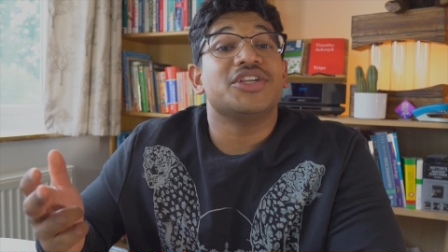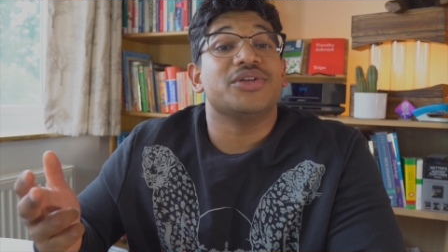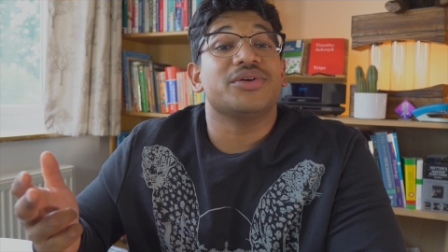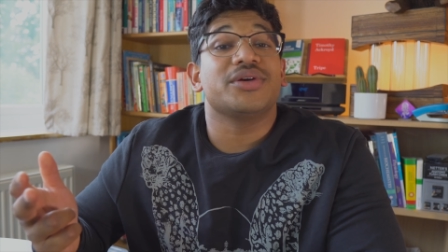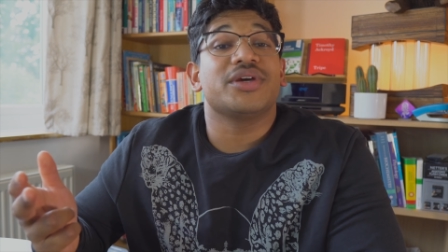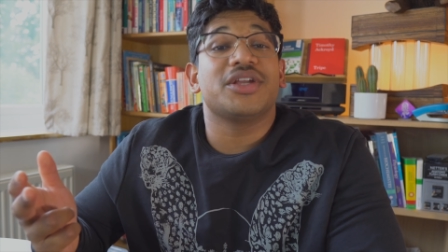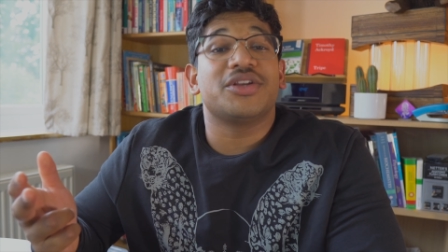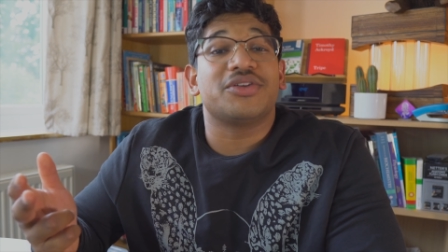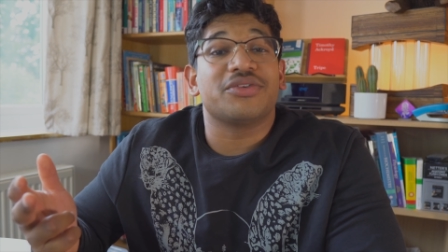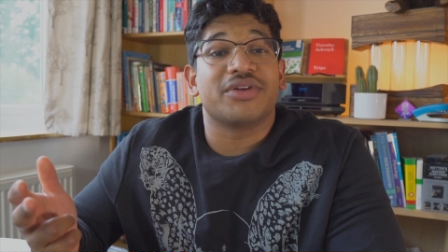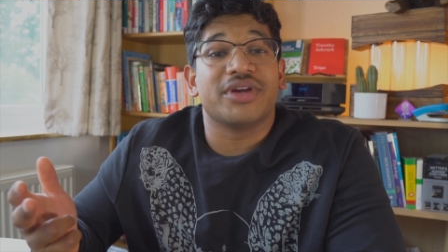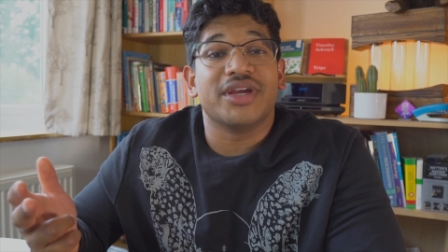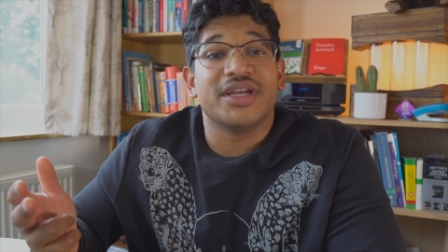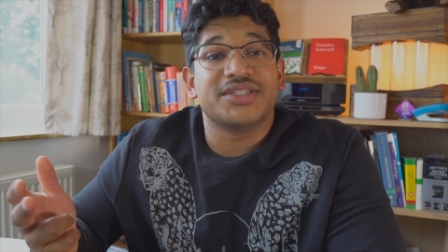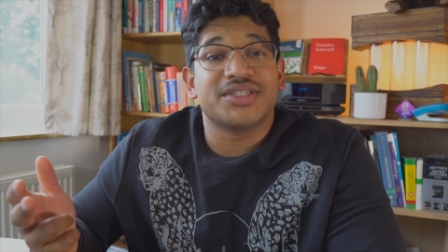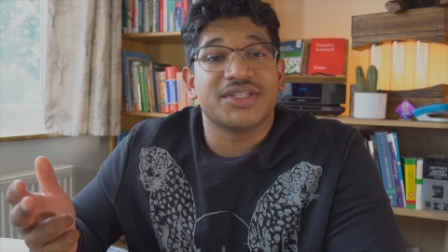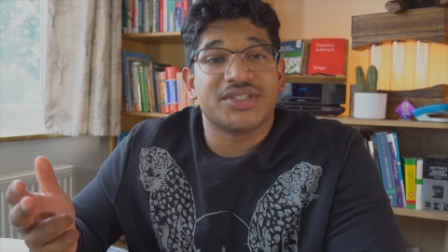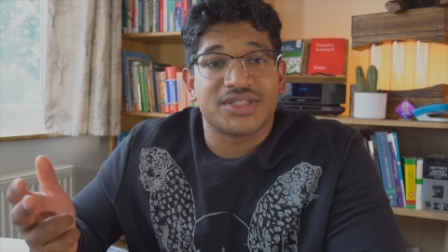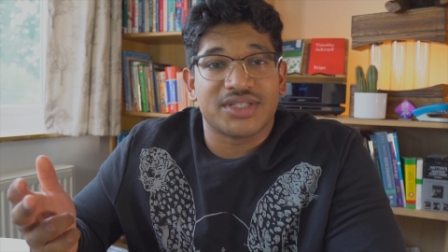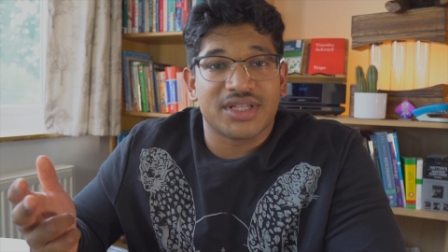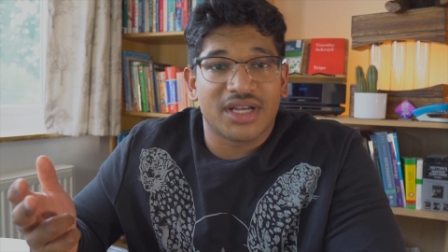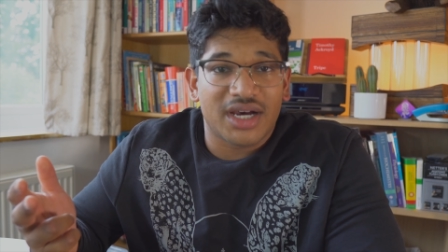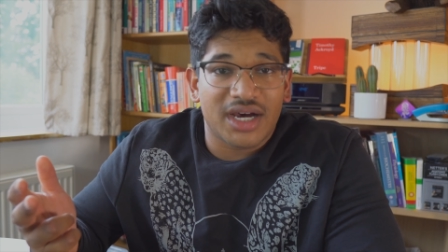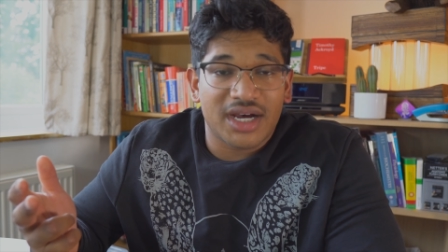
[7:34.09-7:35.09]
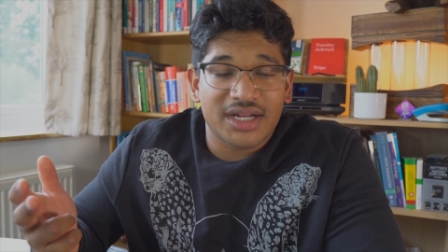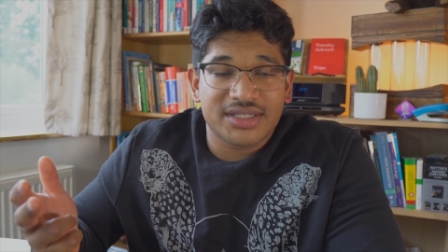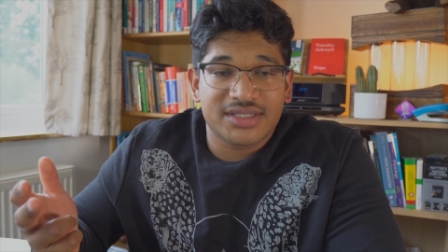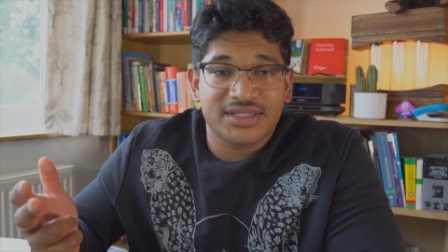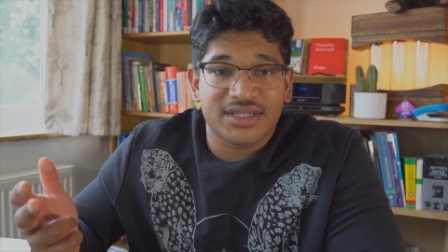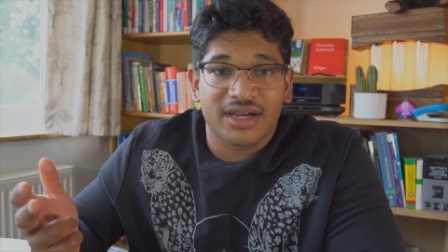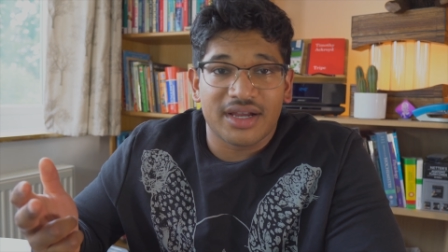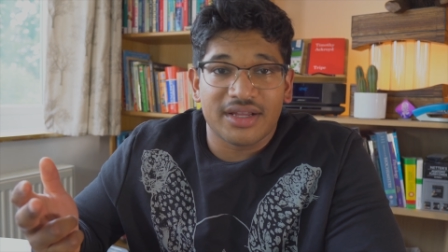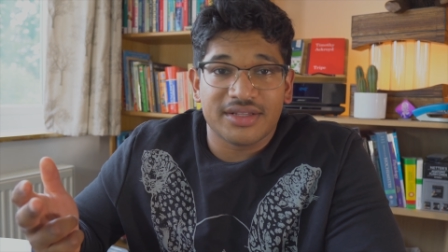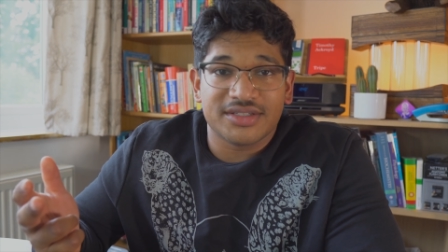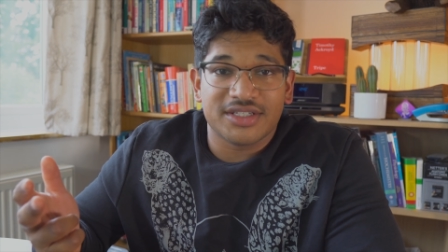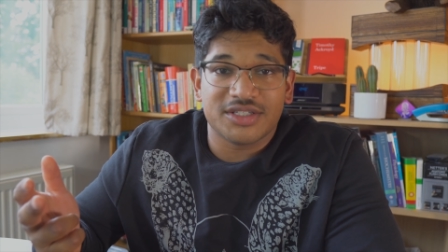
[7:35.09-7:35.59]
Doing a degree such as hard
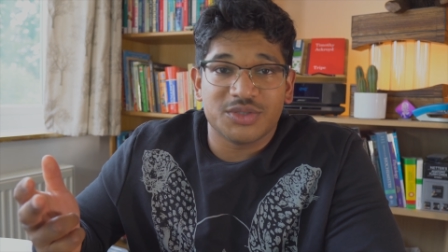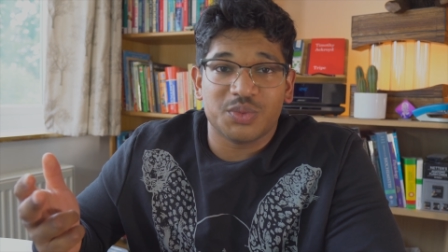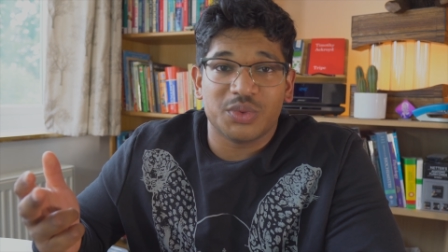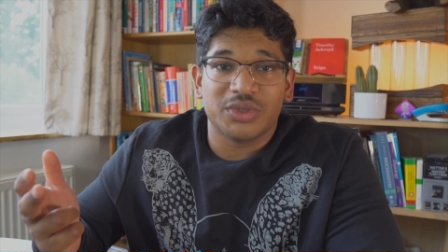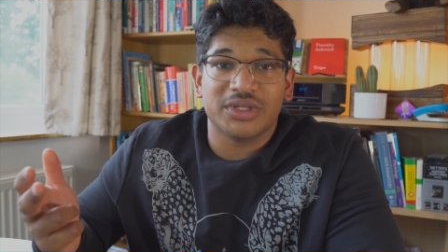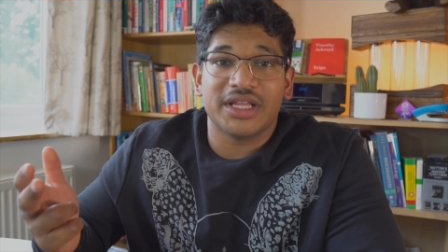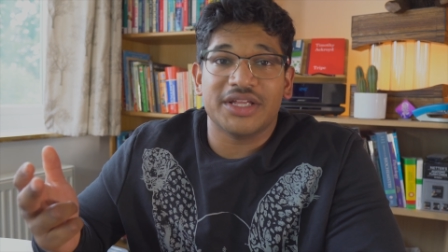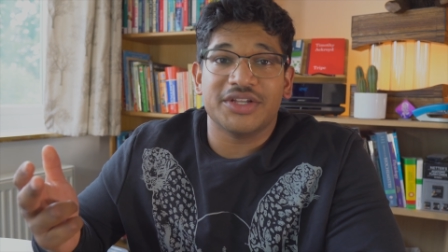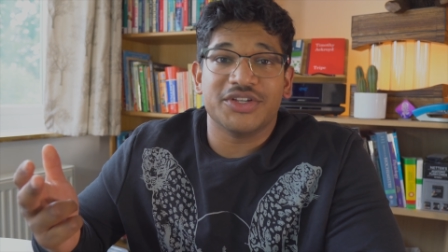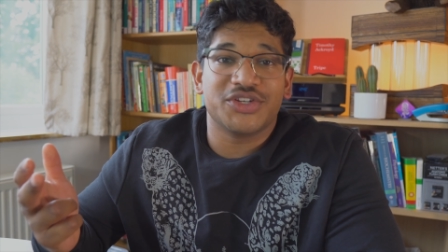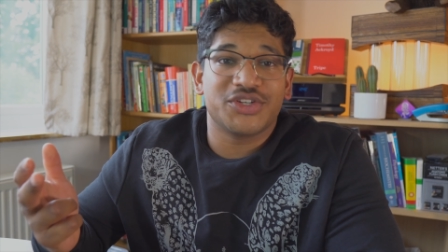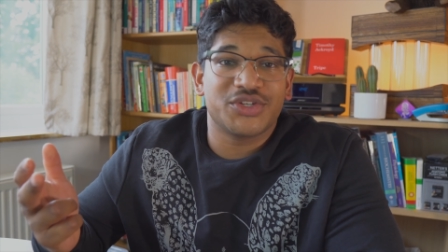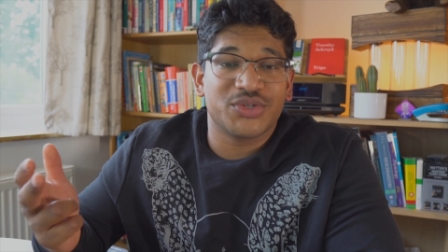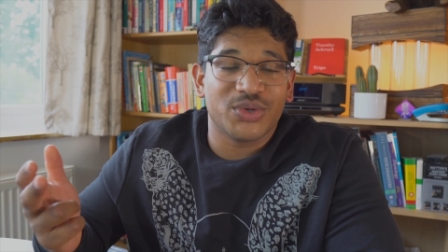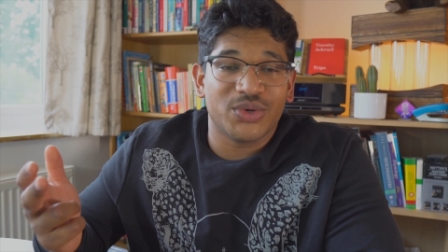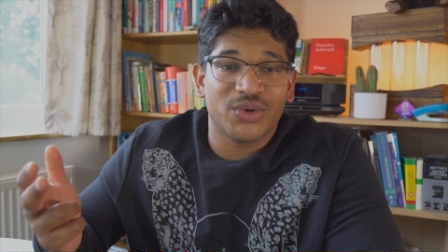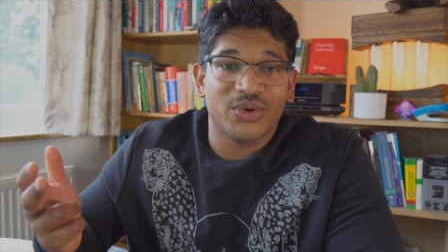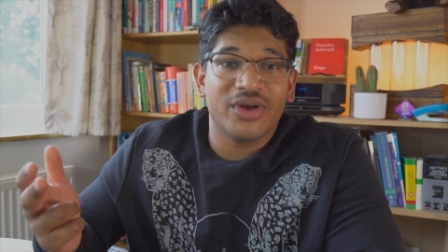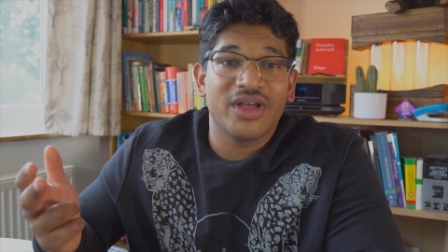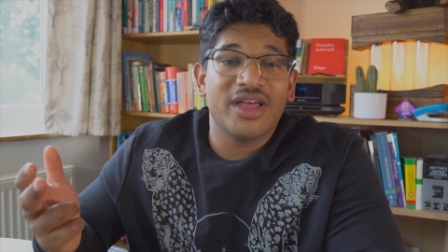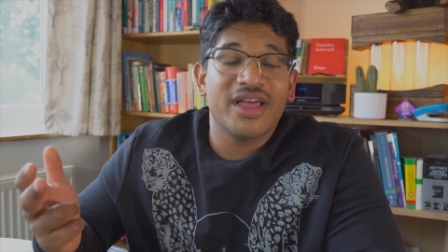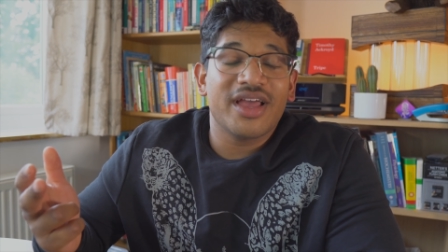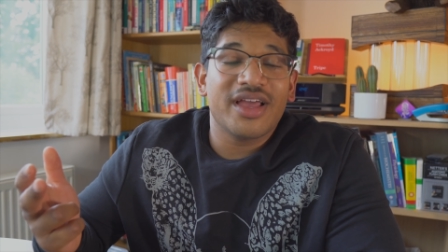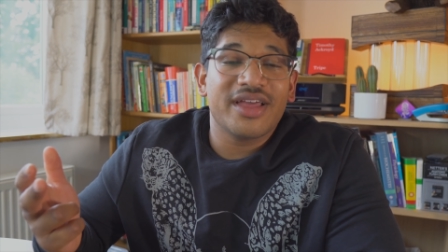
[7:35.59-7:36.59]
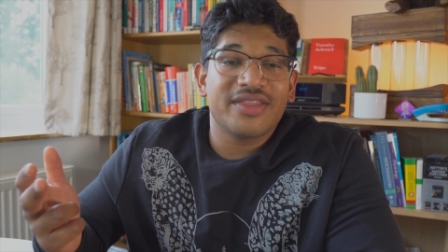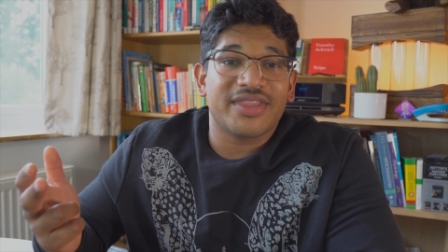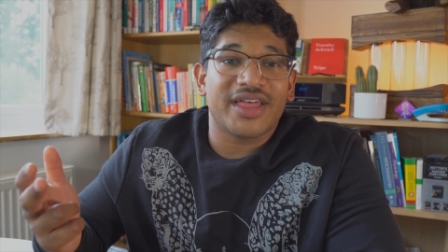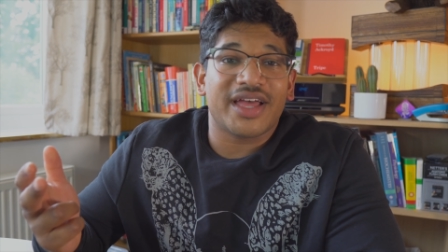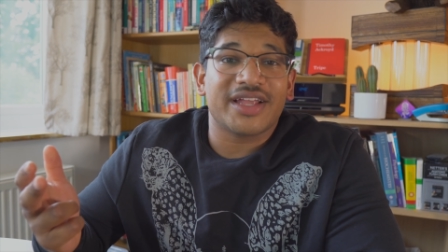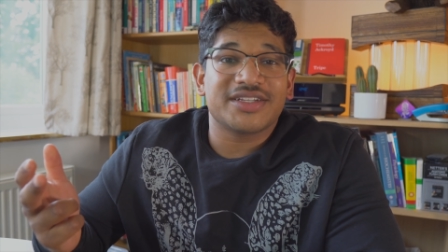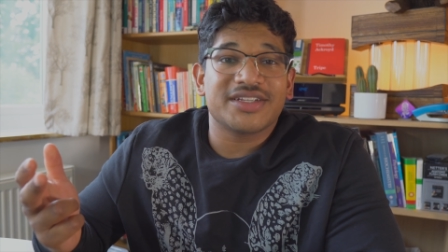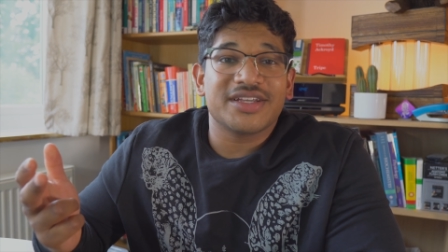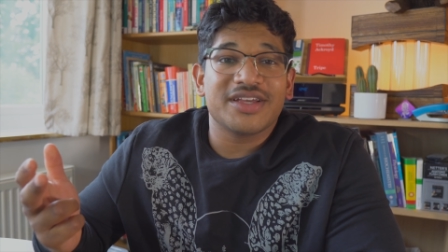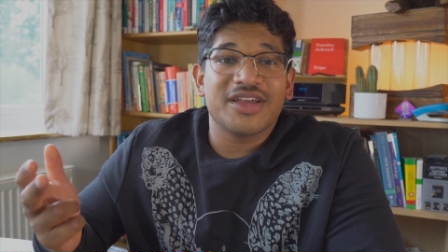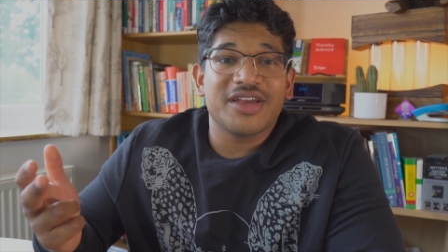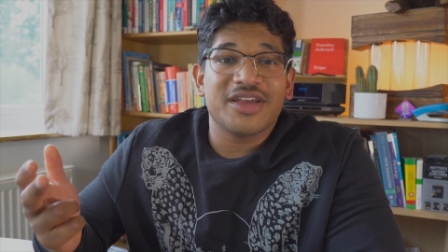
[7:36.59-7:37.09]
sciences will ensure that